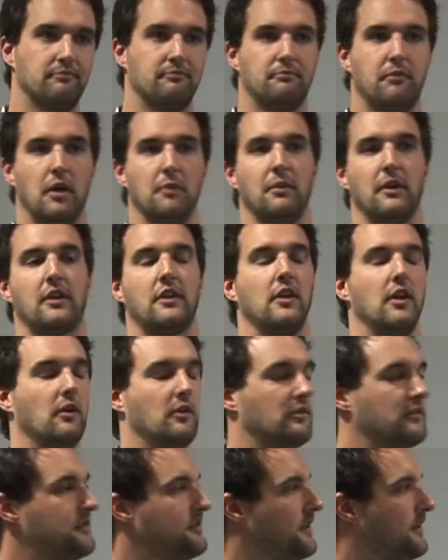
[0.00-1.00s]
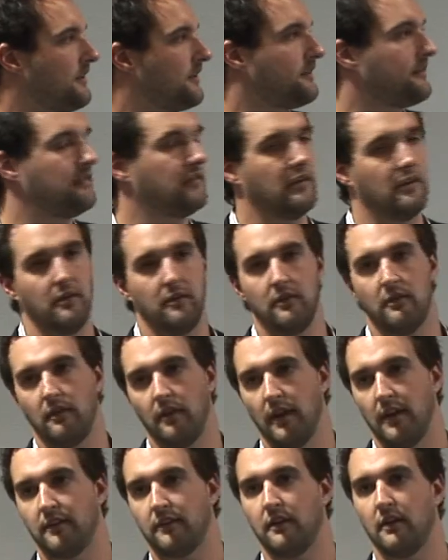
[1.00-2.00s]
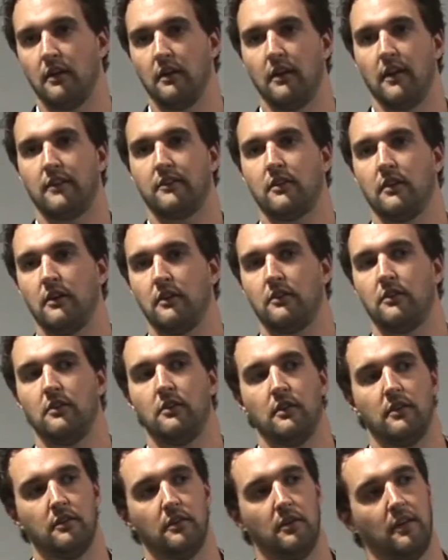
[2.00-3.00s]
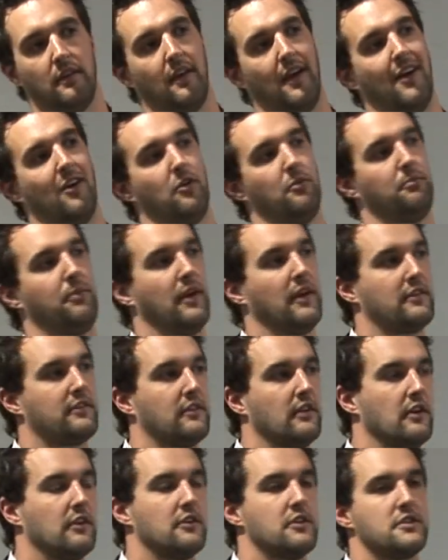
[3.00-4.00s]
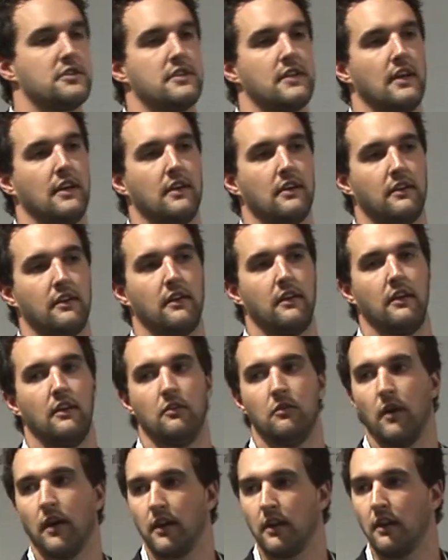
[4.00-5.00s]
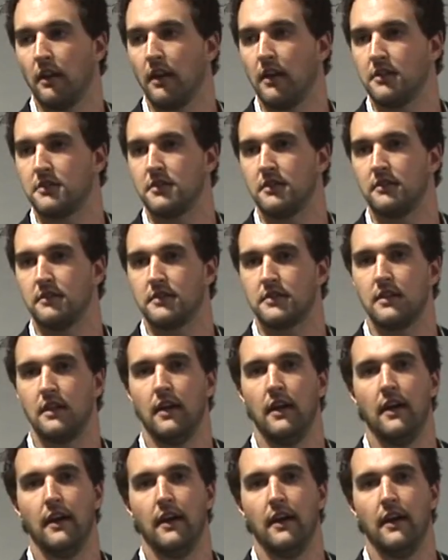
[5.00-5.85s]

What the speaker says: public note, just let's all do our best to understand the regulations